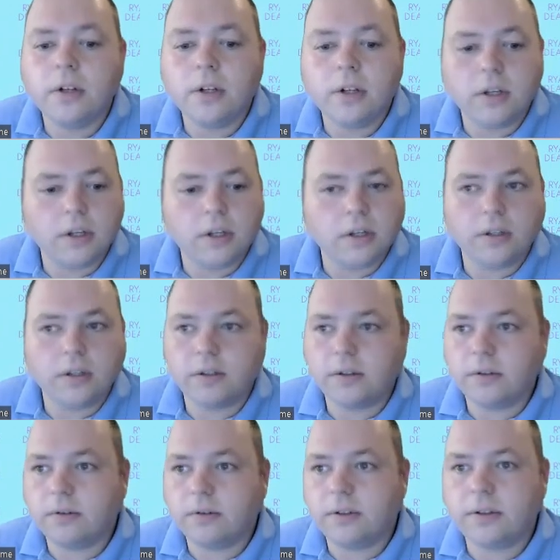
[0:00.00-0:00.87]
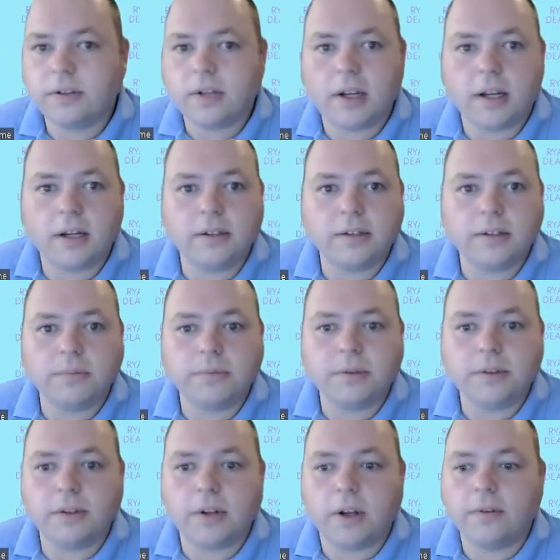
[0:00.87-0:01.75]
So just hide some
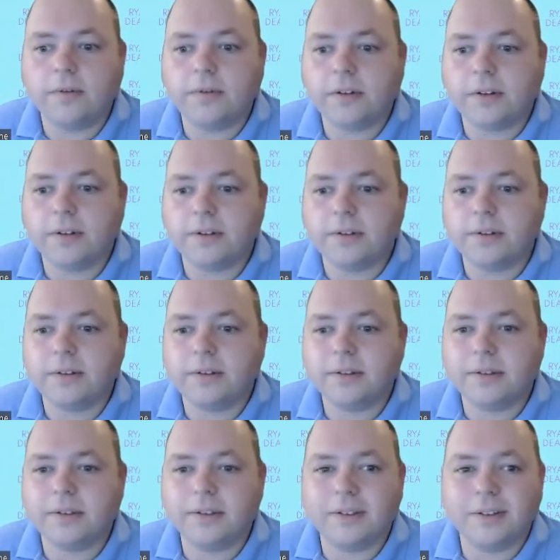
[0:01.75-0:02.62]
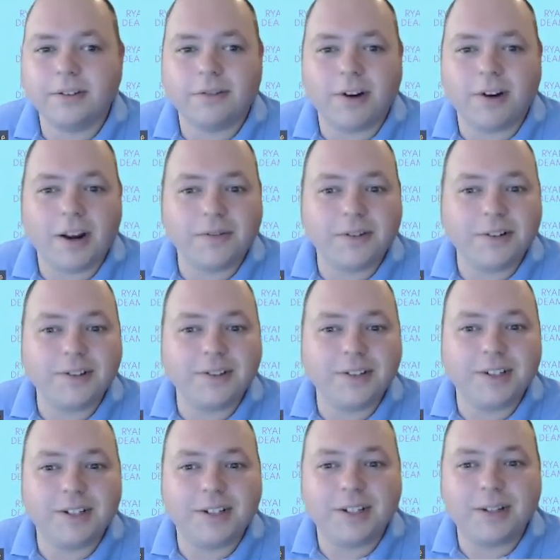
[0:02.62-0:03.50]
stuff, because
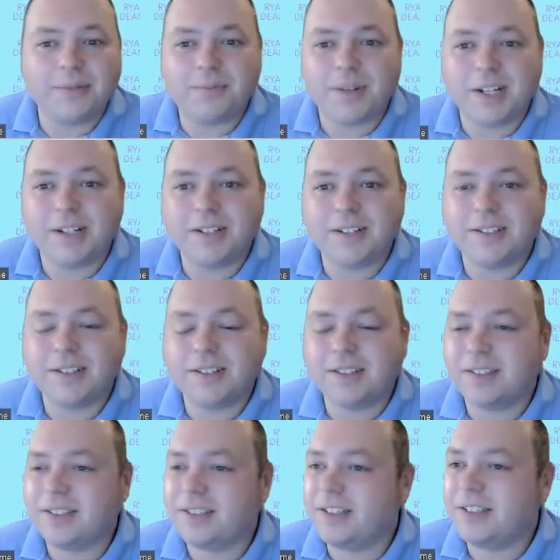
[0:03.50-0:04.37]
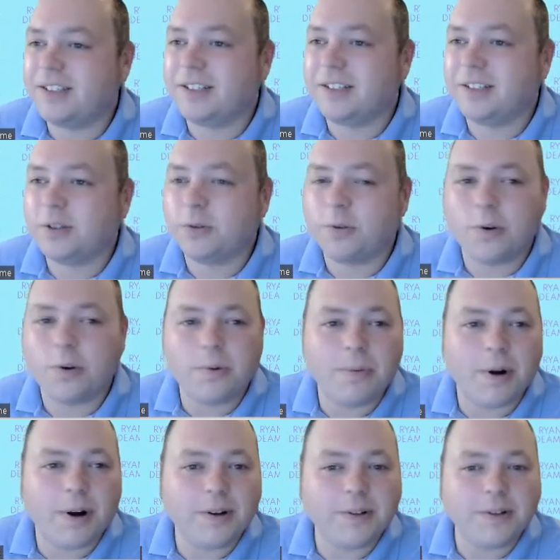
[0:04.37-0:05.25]
graphically it makes the scroll
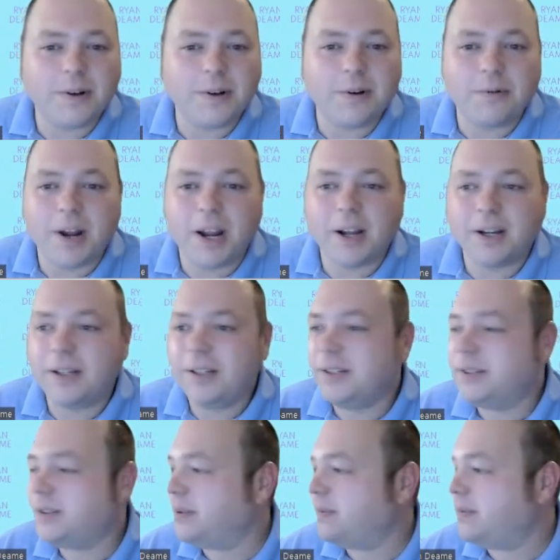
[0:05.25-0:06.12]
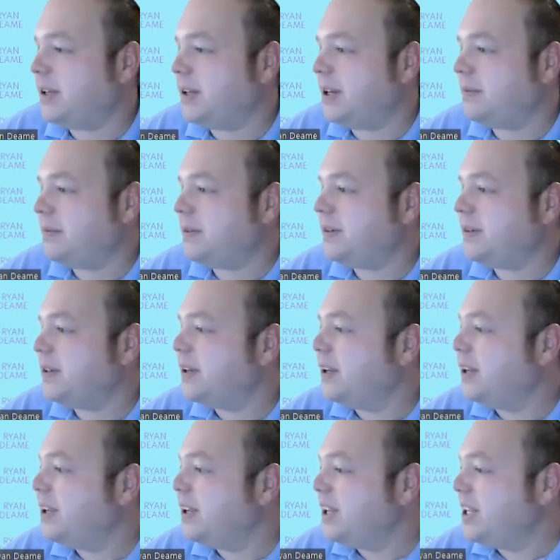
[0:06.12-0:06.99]
bars go wacky sometimes.
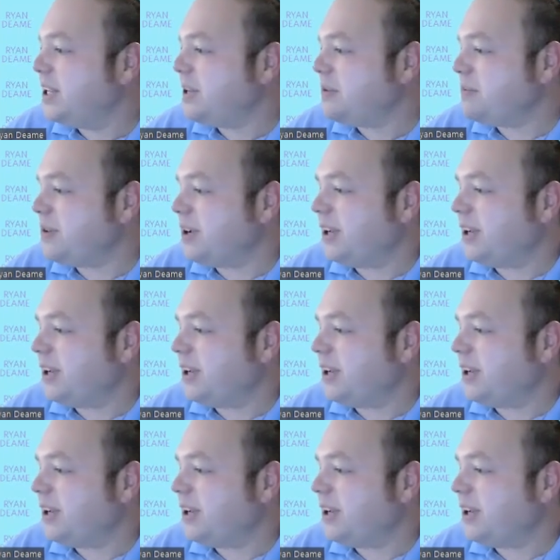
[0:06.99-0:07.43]
But